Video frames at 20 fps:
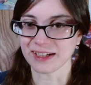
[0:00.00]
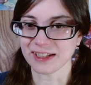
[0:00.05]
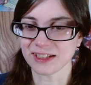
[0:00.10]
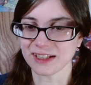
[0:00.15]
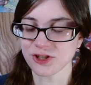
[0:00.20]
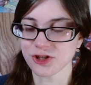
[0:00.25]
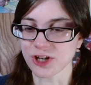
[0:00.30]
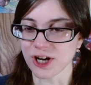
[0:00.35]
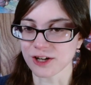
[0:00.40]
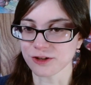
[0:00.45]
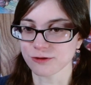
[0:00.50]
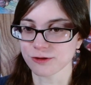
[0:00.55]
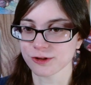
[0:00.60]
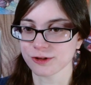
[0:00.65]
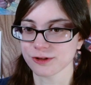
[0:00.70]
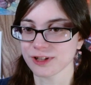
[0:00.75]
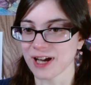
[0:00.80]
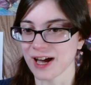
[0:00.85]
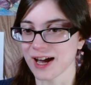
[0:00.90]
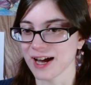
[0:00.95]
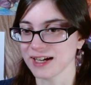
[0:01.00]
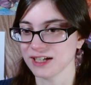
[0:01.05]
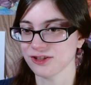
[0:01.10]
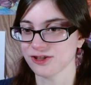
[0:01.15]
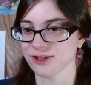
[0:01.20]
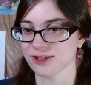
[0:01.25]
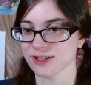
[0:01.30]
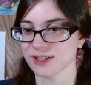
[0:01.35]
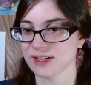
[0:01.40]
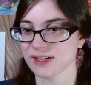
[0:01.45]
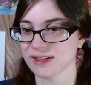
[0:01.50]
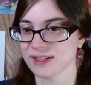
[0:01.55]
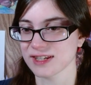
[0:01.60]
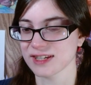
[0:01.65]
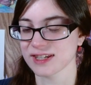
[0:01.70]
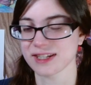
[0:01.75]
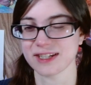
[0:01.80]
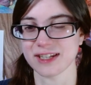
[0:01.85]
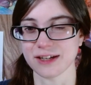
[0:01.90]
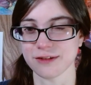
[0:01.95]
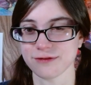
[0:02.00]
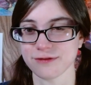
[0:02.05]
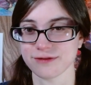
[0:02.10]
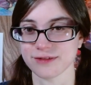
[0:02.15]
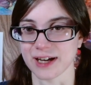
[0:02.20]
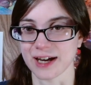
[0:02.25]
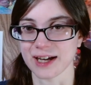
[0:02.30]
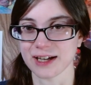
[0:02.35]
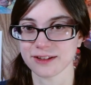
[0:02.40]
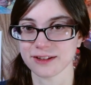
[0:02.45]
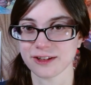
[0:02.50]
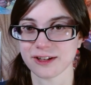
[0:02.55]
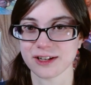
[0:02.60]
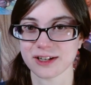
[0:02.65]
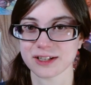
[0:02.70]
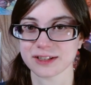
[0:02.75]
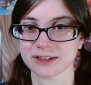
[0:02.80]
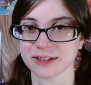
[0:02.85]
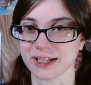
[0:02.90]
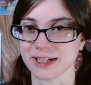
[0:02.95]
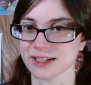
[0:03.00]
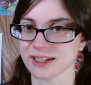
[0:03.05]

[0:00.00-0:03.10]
in general kind of just stiff dialogue,